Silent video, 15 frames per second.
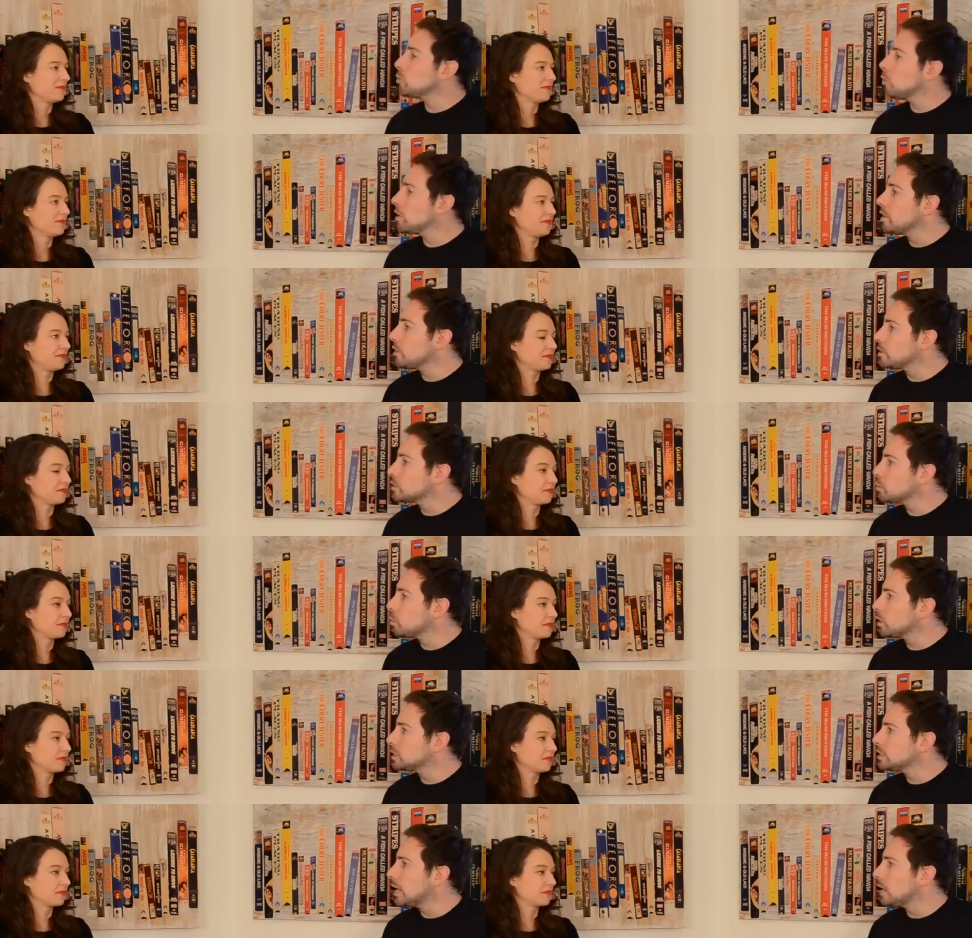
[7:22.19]
Speaker 1: the way that this
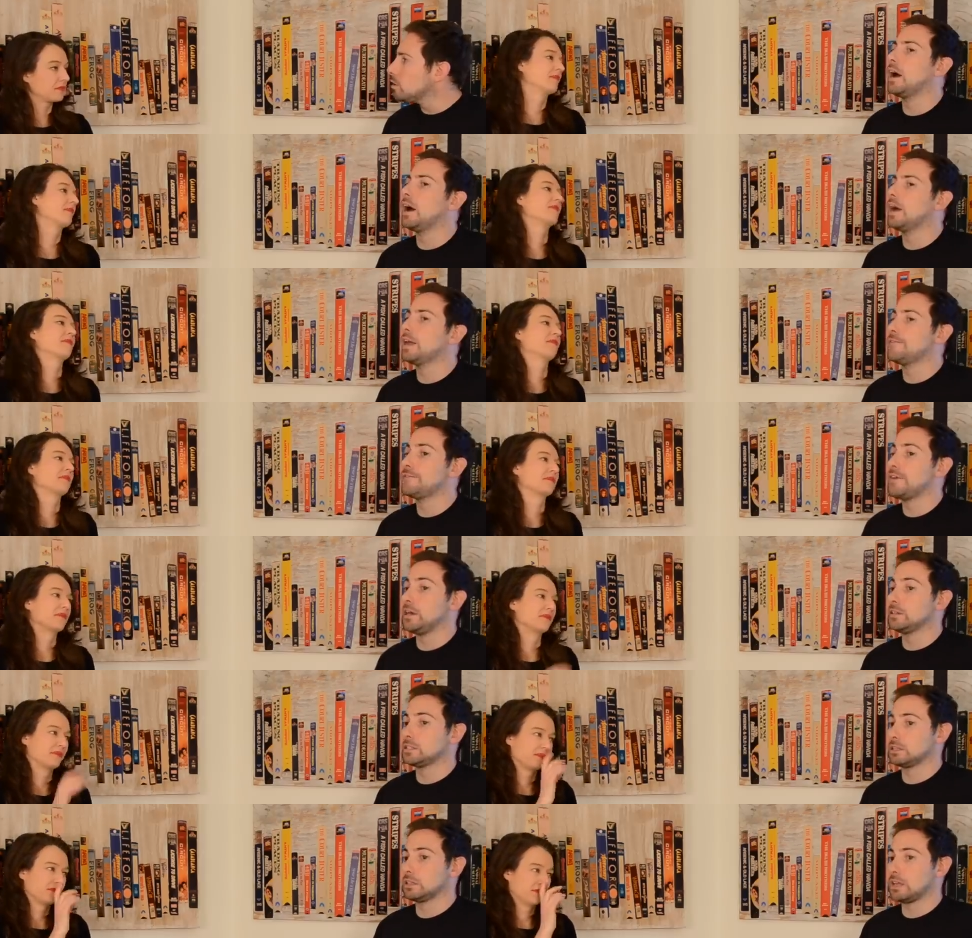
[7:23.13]
worked out i
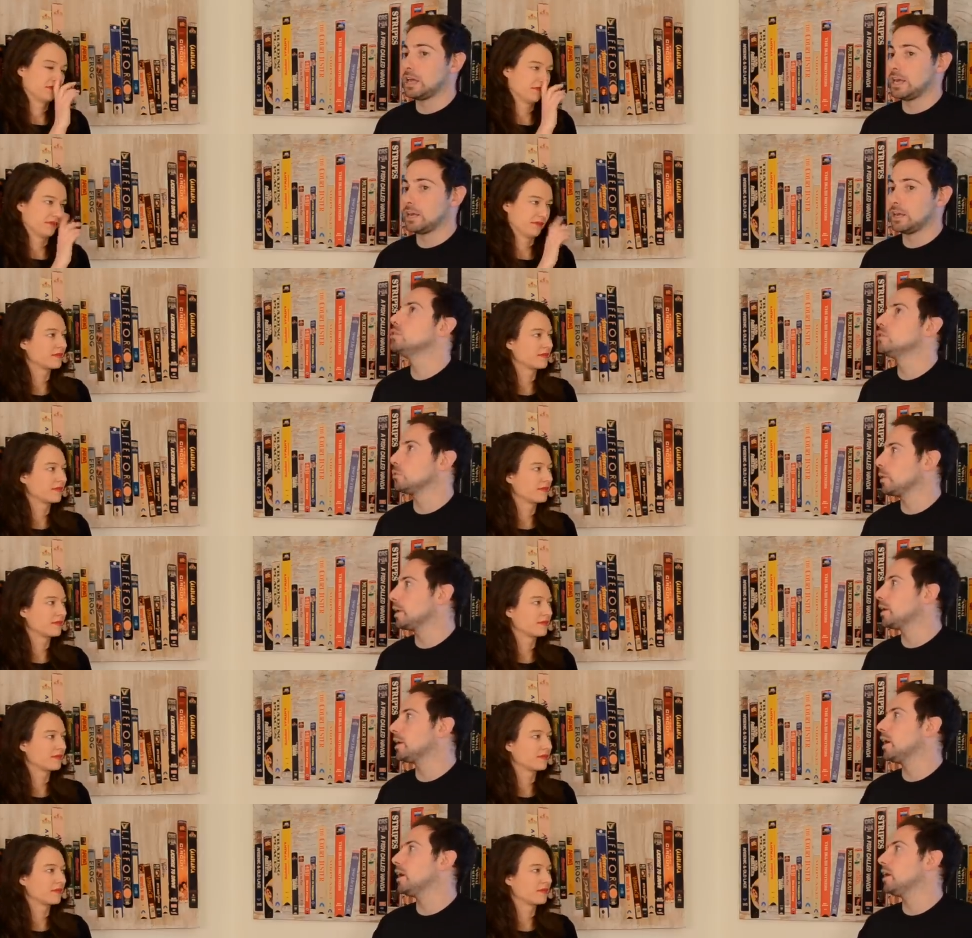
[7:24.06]
felt like
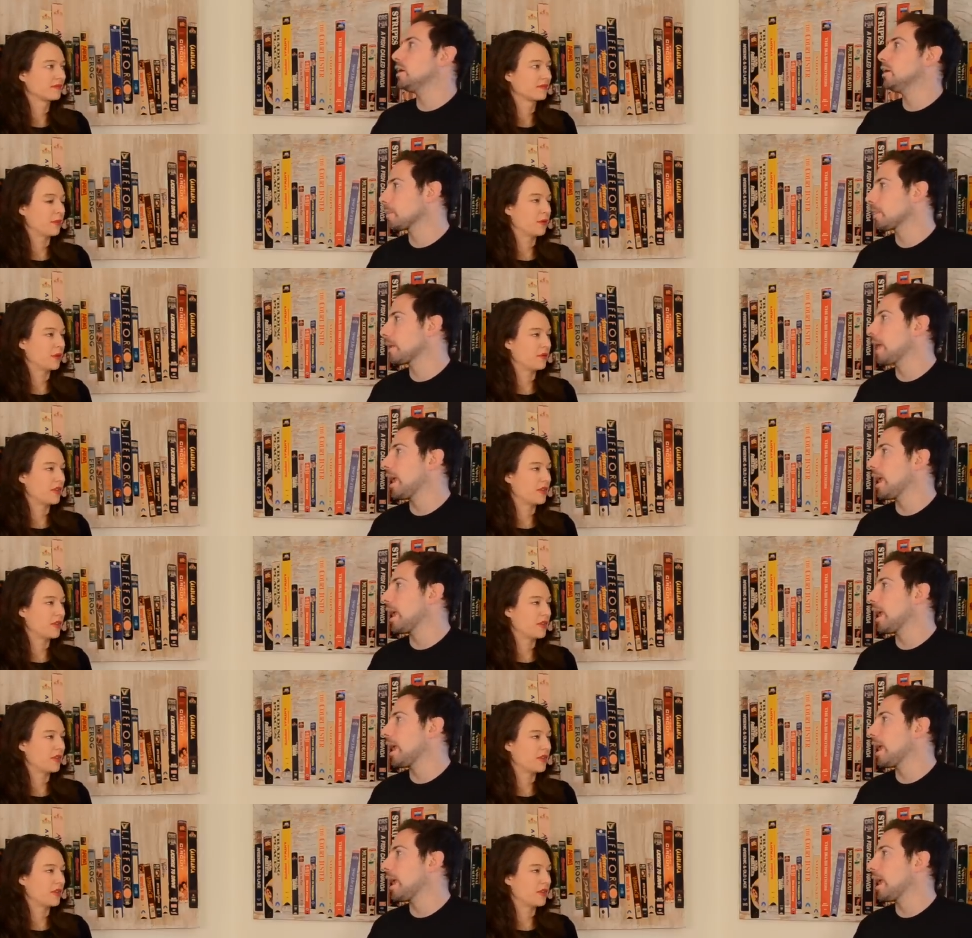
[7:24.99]
eureka monet.